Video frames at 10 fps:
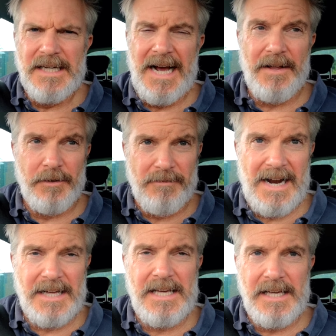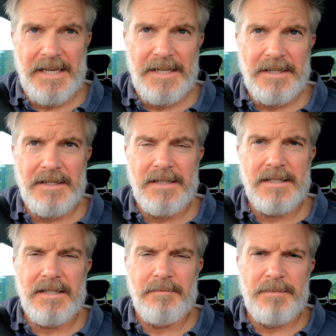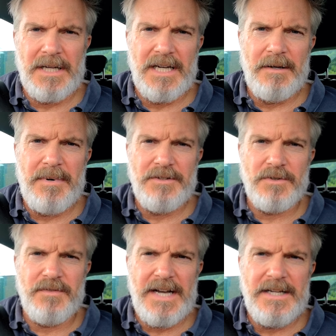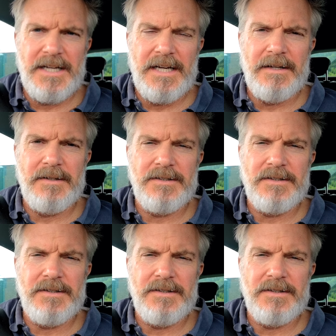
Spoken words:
at the rally in Butler, Pennsylvania.